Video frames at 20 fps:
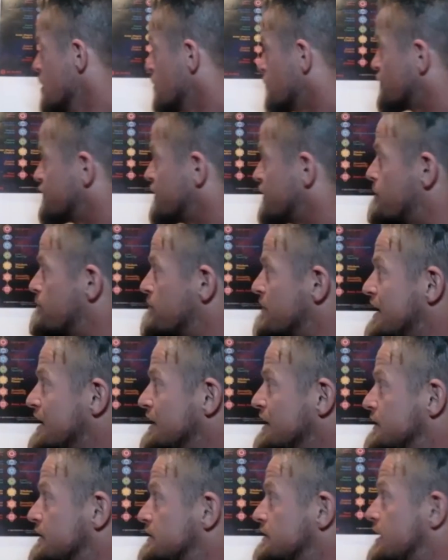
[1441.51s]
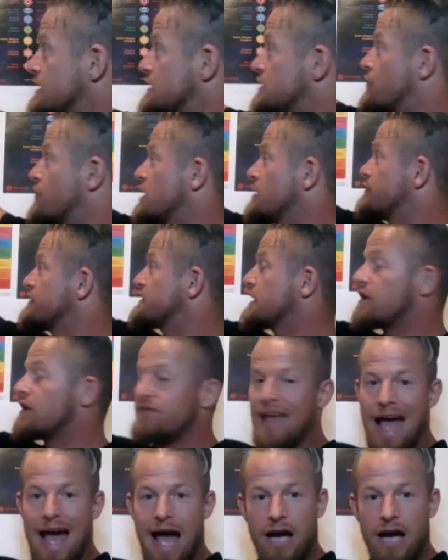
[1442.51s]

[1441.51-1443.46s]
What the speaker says: What that means is that 20% of the